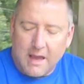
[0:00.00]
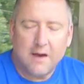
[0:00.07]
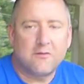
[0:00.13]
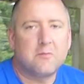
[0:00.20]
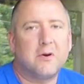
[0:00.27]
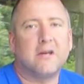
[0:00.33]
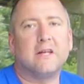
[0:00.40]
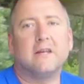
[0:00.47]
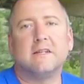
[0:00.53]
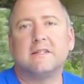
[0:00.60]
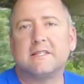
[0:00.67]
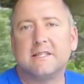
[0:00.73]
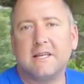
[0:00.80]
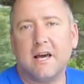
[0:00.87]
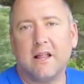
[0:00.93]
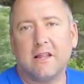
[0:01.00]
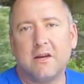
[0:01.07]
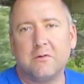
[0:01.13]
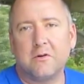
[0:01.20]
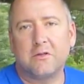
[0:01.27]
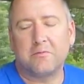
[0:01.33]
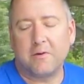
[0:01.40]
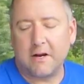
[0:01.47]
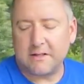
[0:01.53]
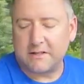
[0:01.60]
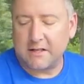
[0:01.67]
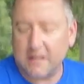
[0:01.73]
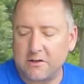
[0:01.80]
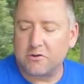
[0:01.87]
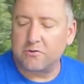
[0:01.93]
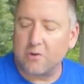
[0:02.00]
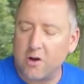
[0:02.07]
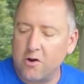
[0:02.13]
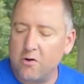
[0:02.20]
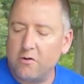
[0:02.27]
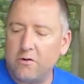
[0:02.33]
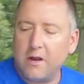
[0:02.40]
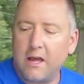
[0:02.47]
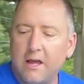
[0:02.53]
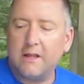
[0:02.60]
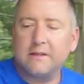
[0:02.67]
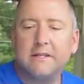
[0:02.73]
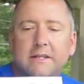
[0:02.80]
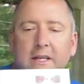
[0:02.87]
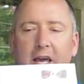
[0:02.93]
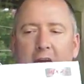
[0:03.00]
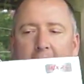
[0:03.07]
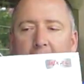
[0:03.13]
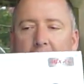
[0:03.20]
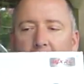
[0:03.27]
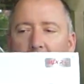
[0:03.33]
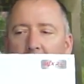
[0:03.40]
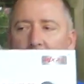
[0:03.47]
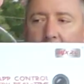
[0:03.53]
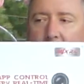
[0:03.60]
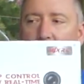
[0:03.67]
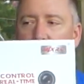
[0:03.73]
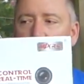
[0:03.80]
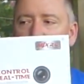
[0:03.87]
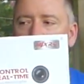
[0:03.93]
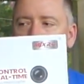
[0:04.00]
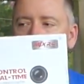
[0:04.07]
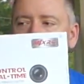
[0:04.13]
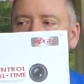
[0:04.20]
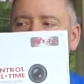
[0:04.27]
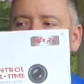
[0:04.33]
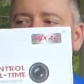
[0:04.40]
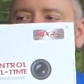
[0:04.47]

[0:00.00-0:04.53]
everybody, it's Kelly with Ready Set Drone, and today I have the